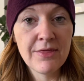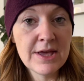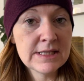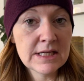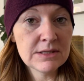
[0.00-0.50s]

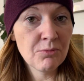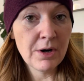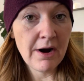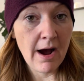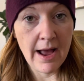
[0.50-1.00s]
This is
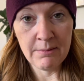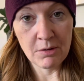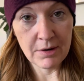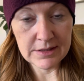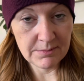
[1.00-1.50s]
where I'm
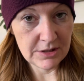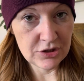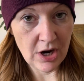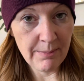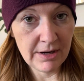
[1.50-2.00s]
going to be
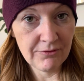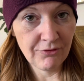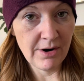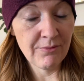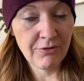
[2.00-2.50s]
shopping
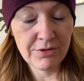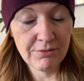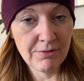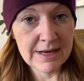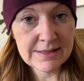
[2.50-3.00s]
from for
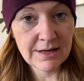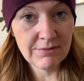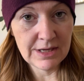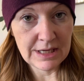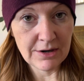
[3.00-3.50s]
the rest
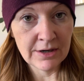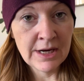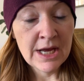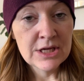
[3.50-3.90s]
of the year.